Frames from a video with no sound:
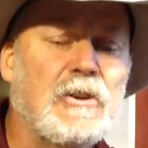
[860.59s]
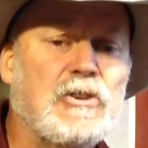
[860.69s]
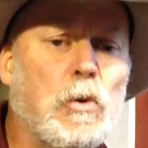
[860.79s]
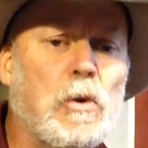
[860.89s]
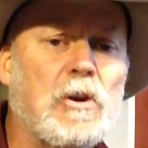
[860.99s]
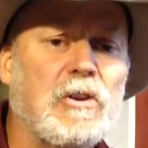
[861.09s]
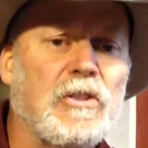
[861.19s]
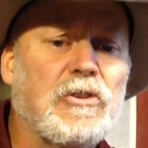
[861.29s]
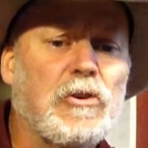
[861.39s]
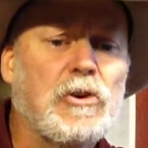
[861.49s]
the
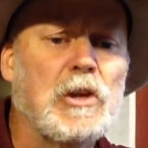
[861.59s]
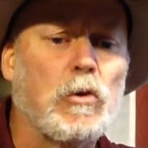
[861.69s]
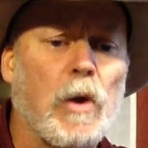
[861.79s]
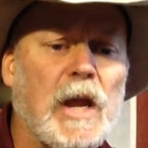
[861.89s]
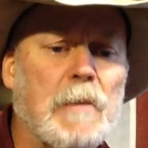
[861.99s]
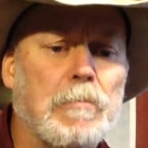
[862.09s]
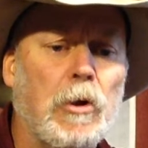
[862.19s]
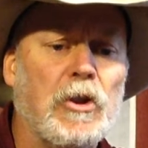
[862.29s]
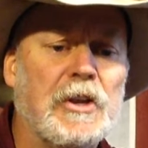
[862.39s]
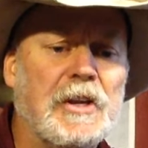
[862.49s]
230 grain
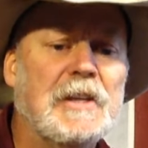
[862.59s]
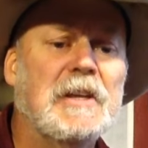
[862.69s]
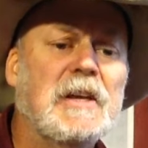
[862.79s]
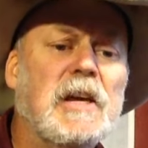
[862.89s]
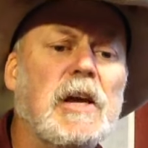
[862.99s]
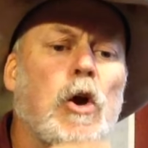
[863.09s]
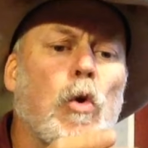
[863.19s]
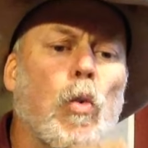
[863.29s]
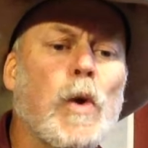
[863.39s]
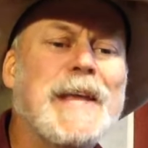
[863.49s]
bulleted
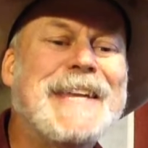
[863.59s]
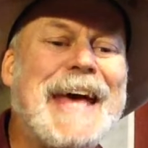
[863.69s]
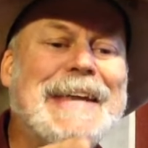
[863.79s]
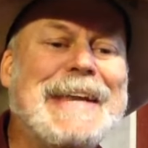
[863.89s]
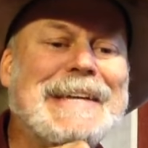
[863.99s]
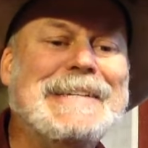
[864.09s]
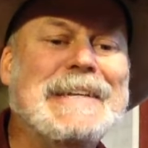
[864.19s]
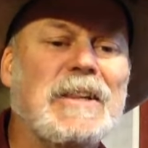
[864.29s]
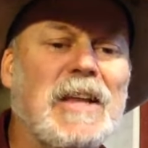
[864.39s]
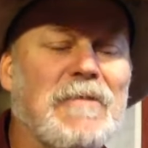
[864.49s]
Win
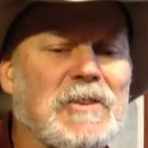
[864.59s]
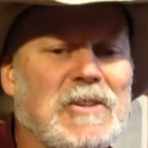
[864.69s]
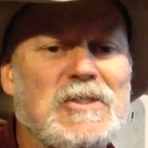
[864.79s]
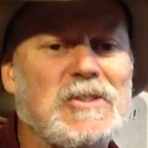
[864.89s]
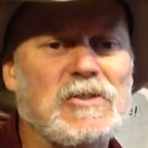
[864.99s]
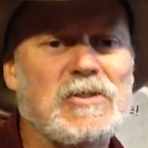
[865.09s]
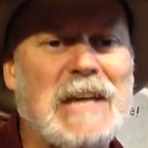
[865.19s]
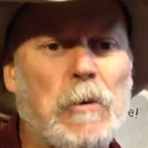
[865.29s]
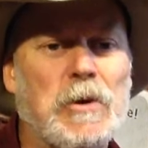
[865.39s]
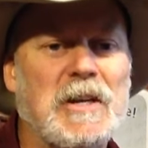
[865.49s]
1911, this is
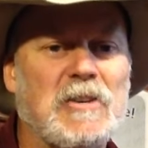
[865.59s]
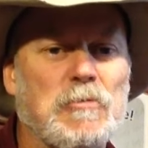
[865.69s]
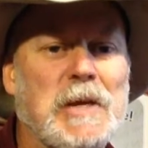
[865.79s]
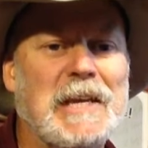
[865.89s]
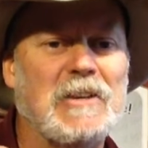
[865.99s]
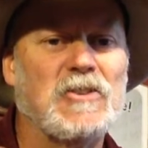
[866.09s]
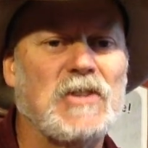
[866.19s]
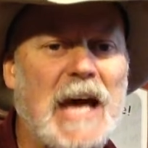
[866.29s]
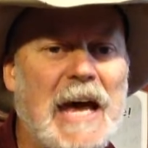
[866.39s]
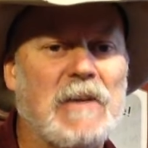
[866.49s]
touted as being
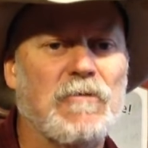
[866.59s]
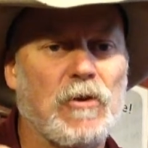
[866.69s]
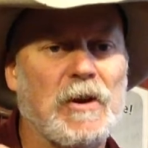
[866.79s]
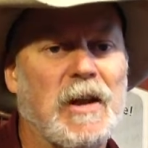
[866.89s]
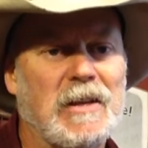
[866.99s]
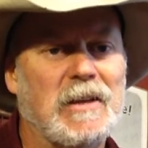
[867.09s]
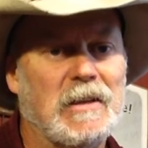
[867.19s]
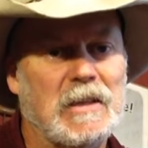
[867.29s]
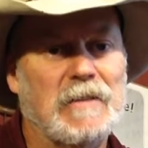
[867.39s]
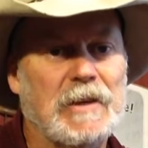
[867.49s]
designed for a
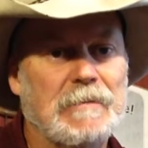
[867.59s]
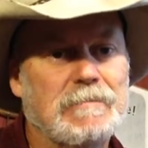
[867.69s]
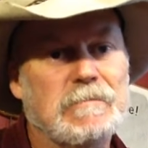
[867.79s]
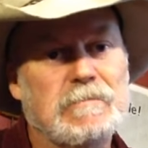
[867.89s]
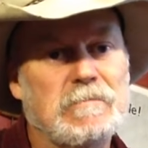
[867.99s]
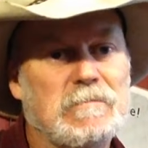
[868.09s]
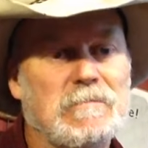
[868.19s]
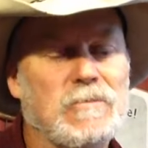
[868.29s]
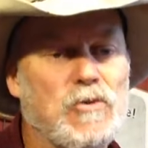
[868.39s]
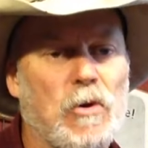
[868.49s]
1911,
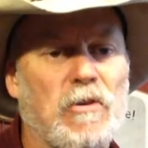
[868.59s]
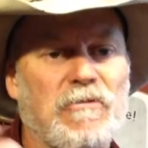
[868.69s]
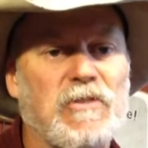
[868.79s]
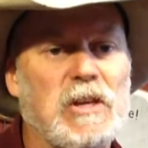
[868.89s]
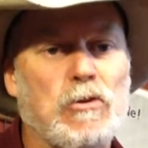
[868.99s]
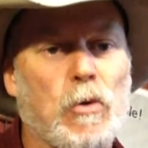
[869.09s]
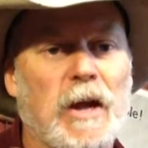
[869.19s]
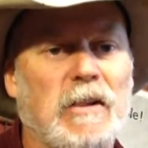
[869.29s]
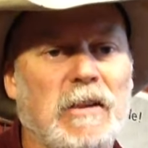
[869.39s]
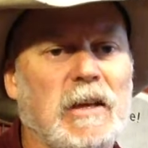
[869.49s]
so it'll feed
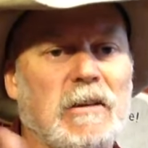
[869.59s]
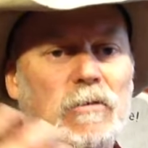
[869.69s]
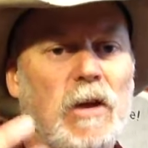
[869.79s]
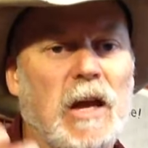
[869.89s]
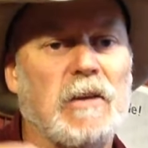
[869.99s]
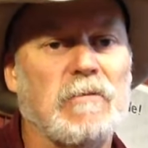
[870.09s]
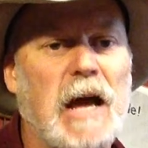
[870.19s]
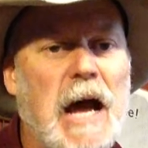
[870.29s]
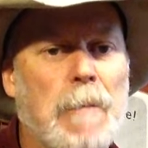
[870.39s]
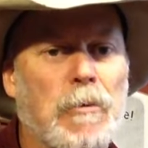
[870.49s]
correctly and
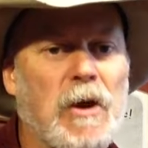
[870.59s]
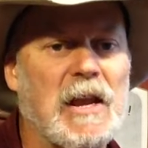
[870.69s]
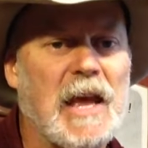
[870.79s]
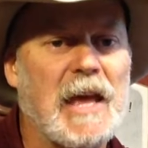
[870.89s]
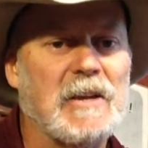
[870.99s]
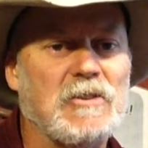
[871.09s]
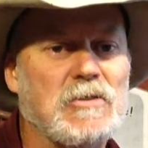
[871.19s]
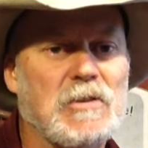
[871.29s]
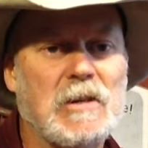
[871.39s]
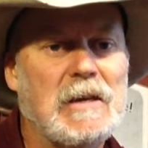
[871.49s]
operate at
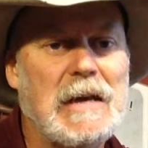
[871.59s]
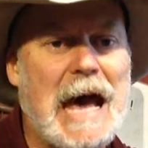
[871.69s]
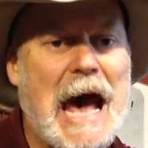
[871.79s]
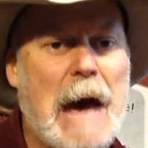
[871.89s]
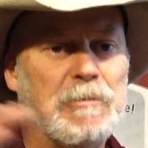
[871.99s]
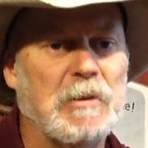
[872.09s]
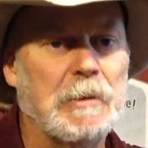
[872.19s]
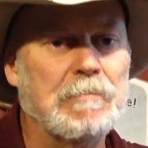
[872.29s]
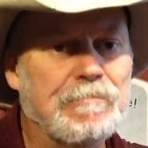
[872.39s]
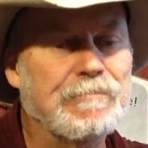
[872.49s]
its
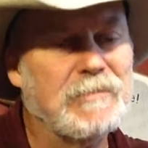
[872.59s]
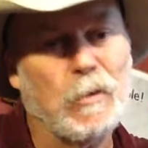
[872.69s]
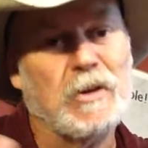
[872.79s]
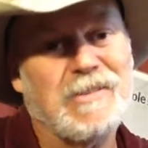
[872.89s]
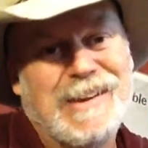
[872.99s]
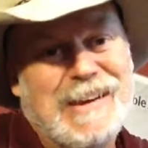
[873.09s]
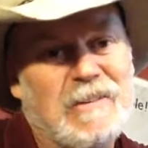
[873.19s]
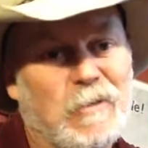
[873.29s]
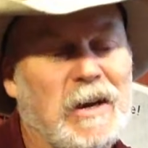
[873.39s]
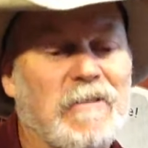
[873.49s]
optimum. Which,
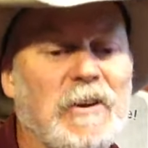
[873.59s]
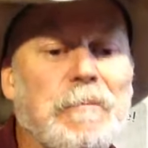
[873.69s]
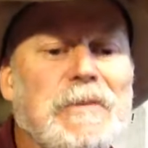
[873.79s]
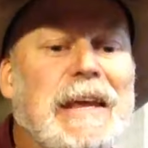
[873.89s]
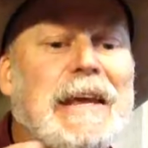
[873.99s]
whatever.